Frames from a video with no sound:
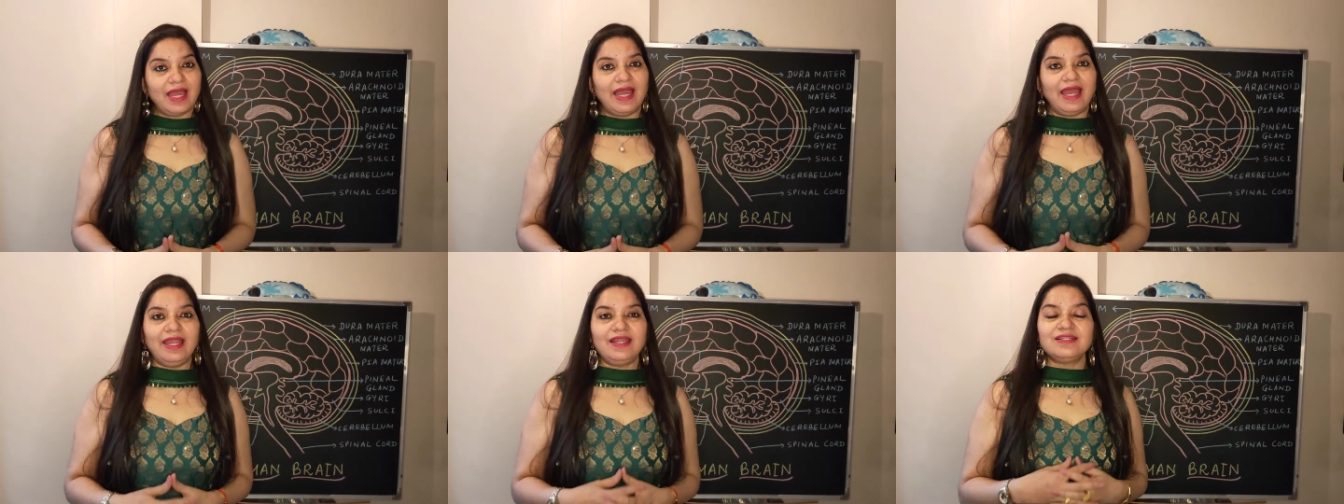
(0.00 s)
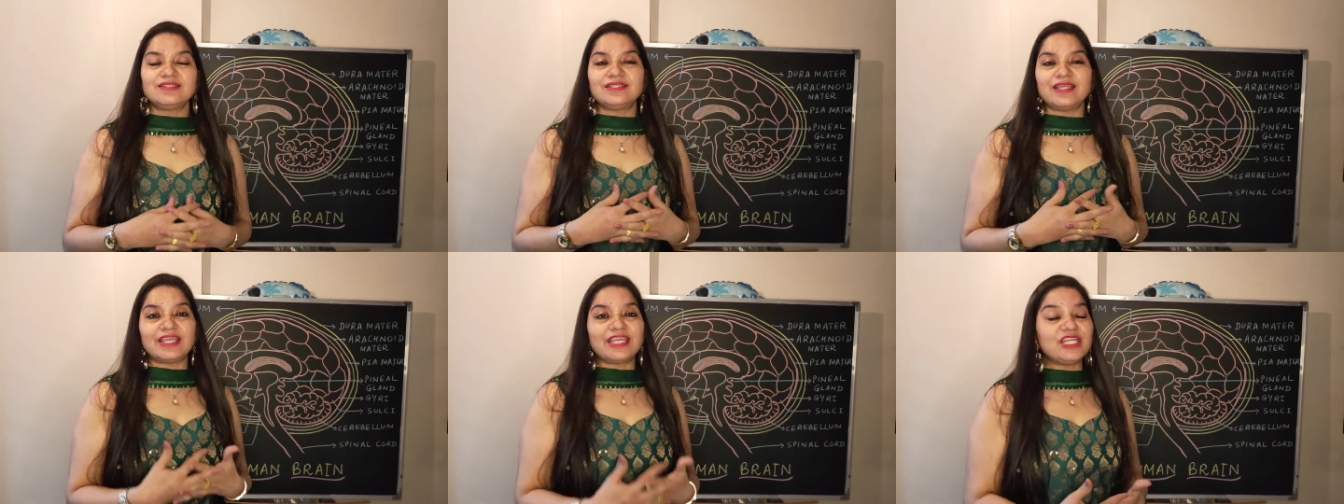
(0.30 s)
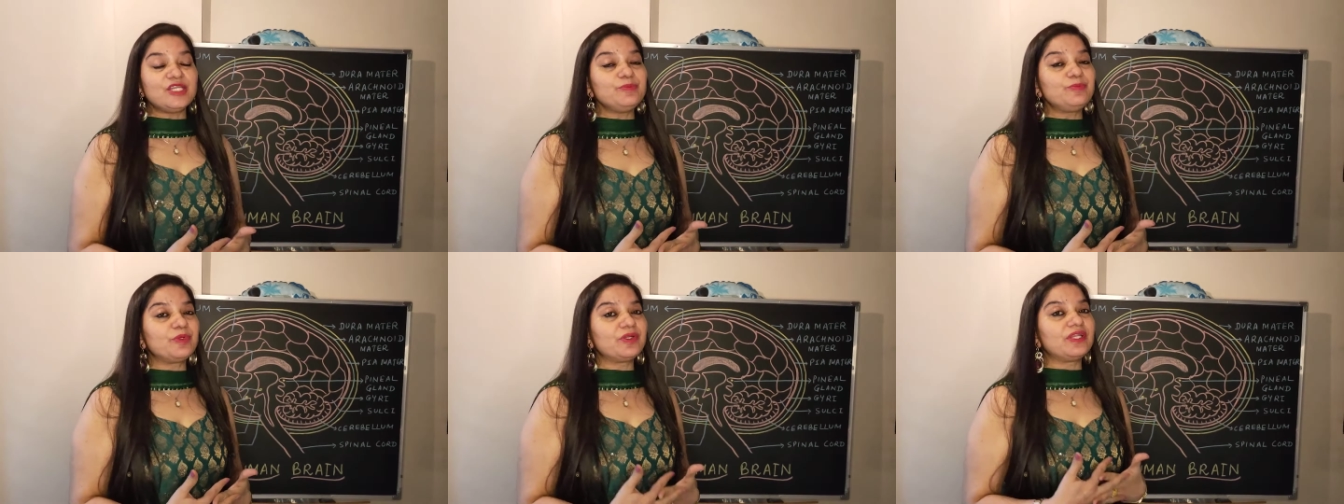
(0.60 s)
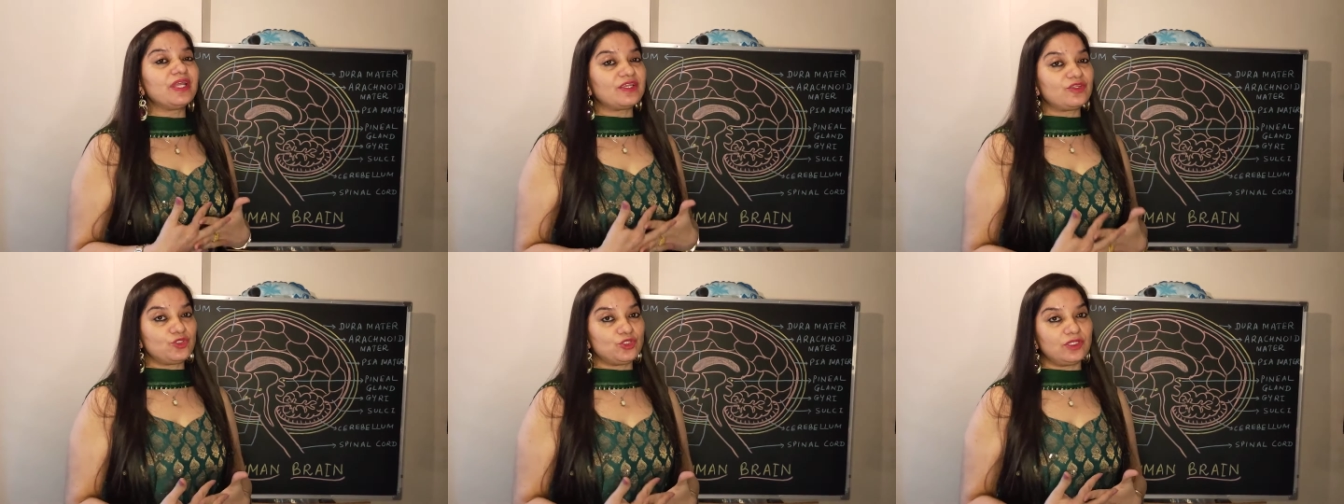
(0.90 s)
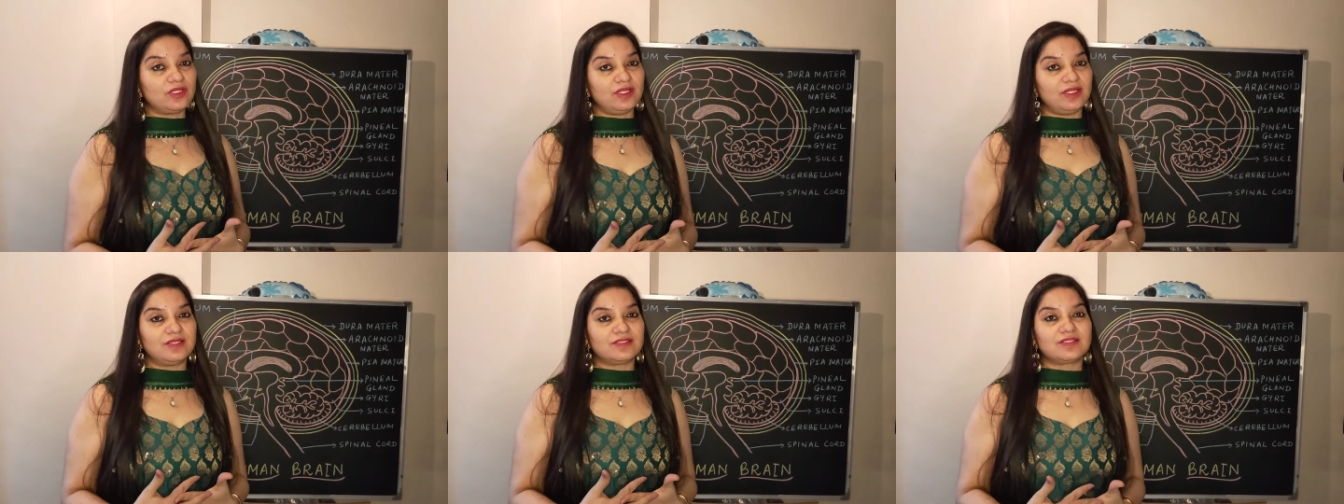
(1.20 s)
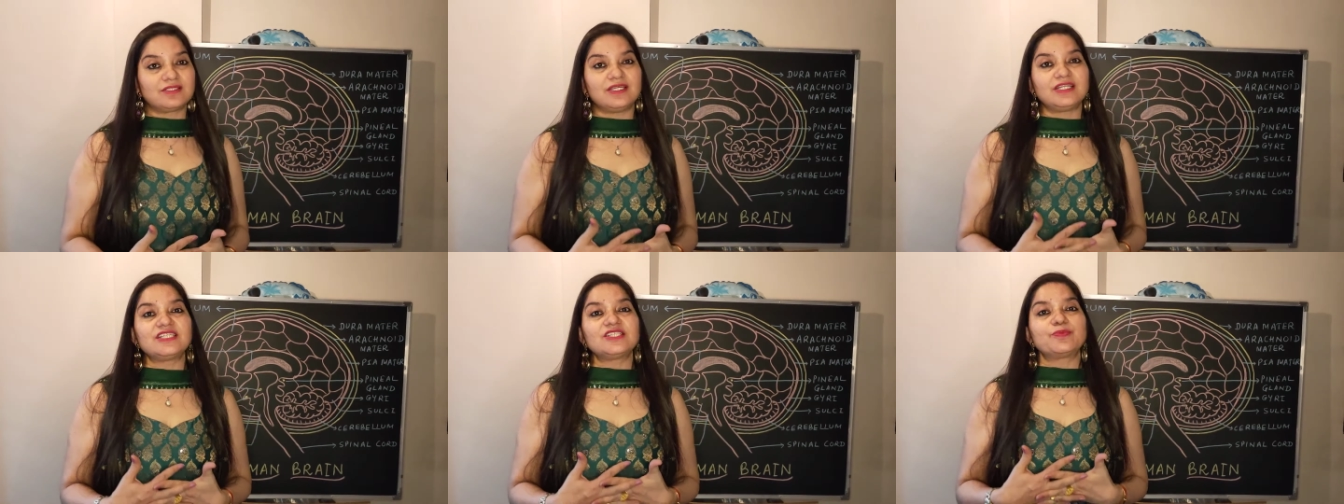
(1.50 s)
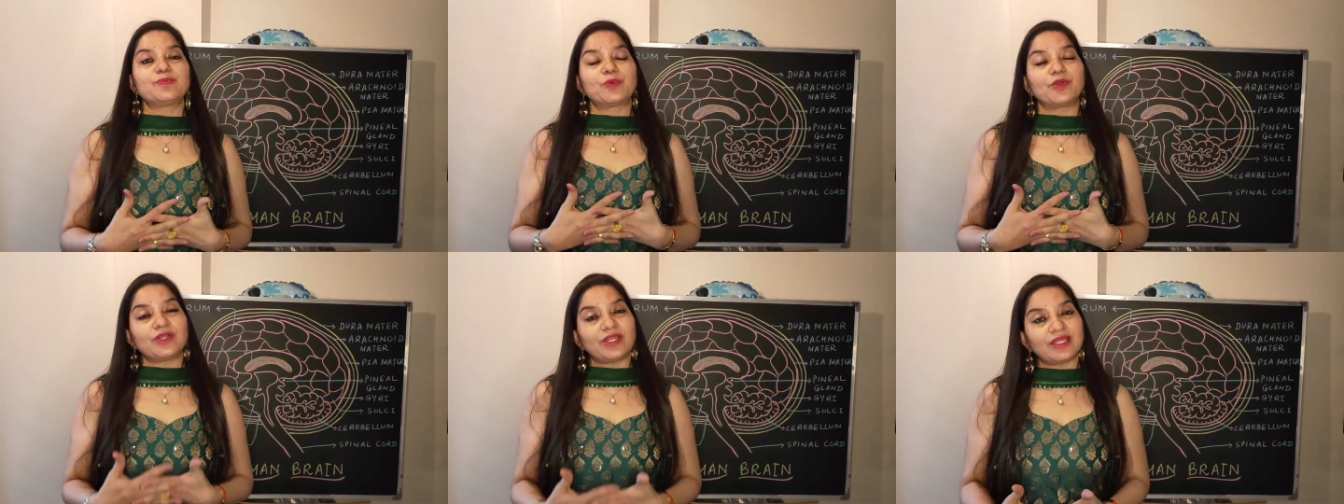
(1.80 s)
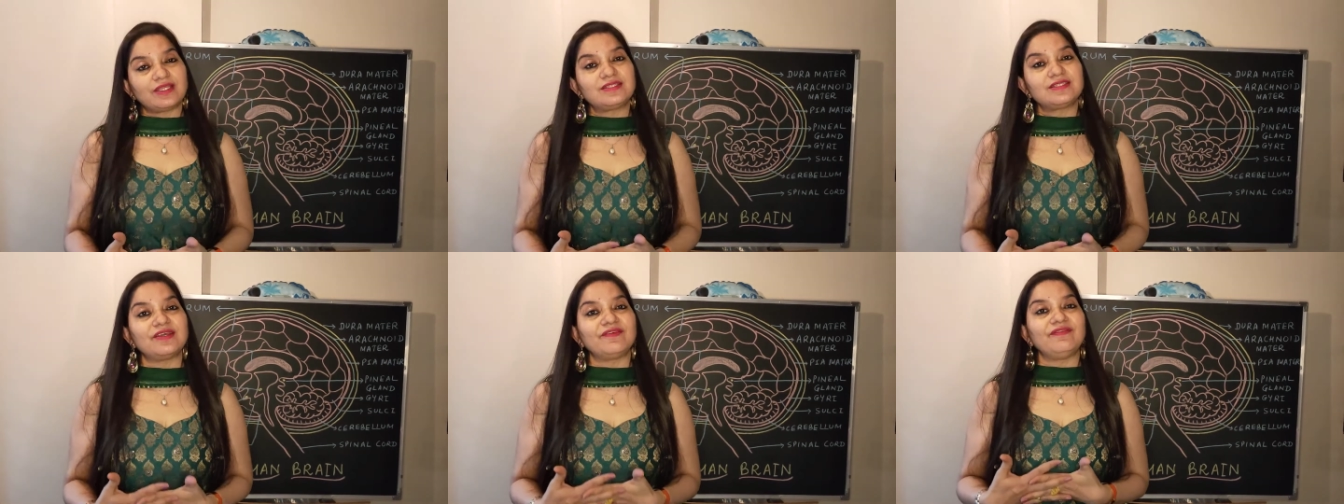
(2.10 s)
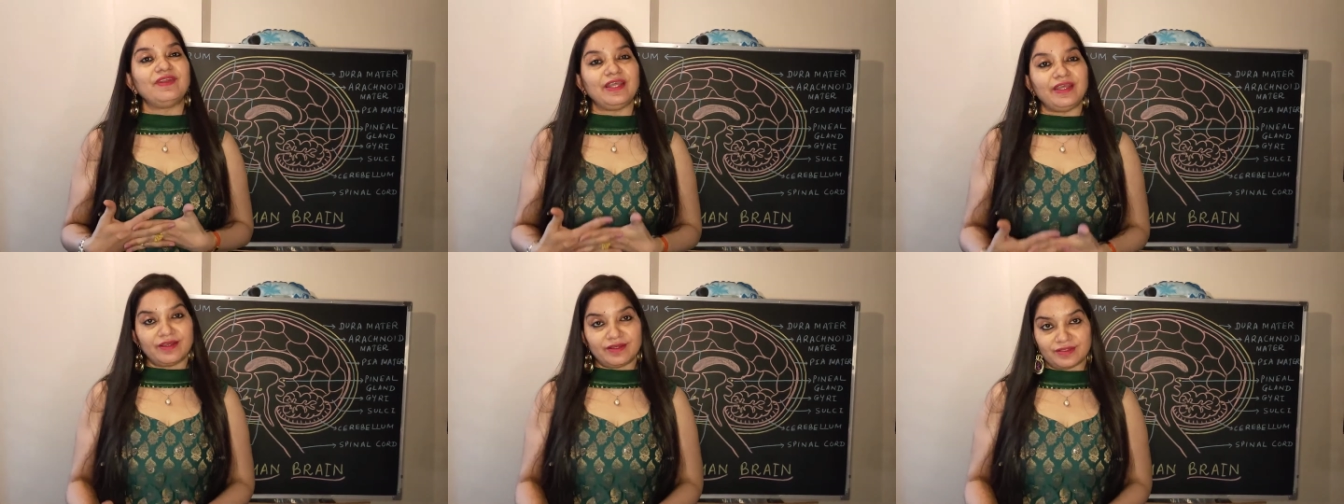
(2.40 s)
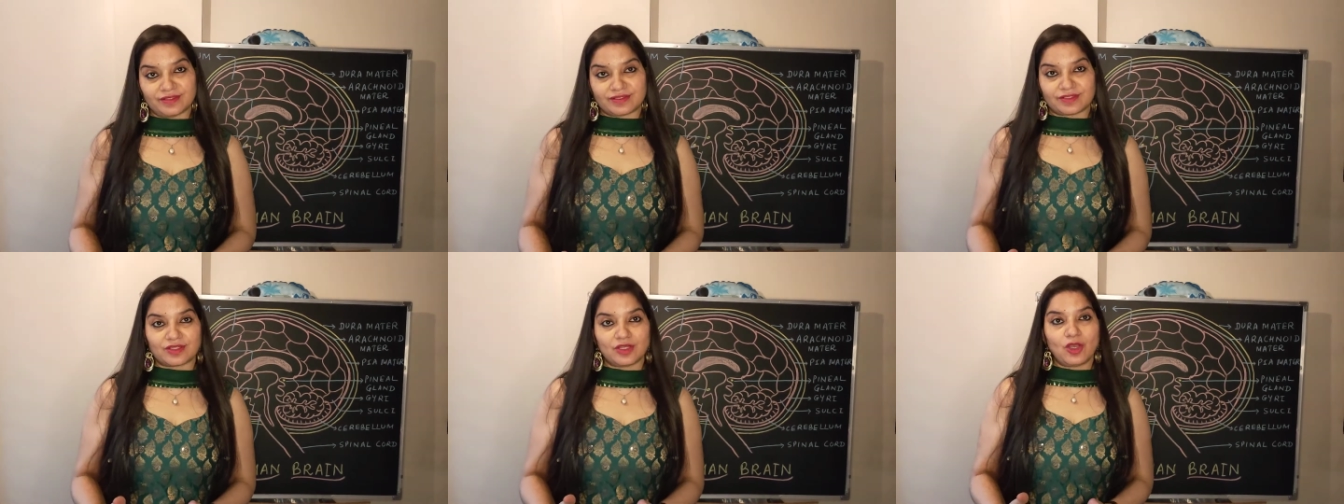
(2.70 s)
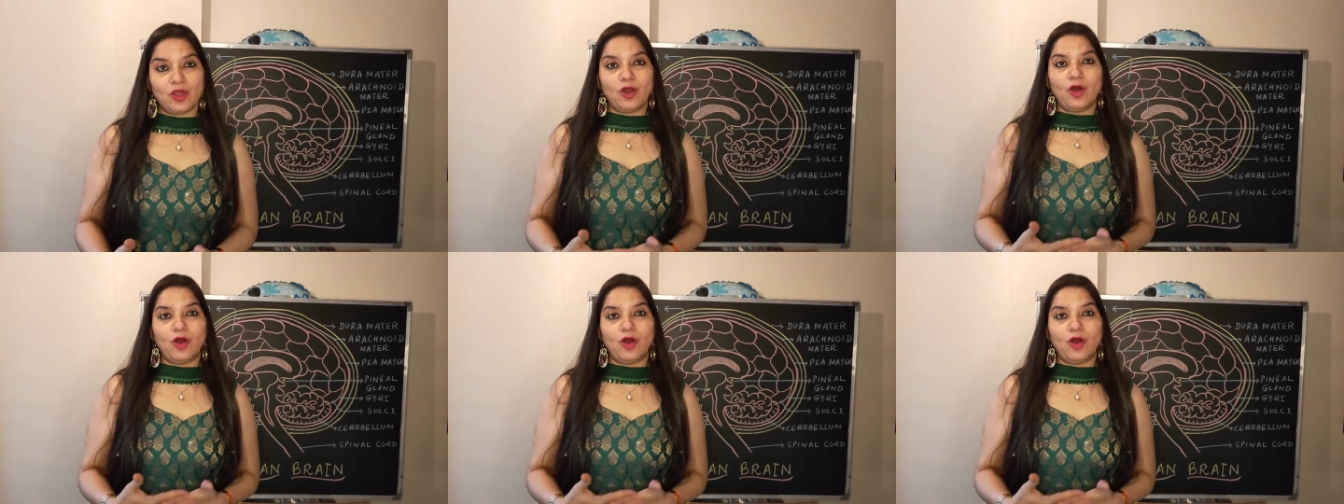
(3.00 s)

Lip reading: and second protection is its protective layers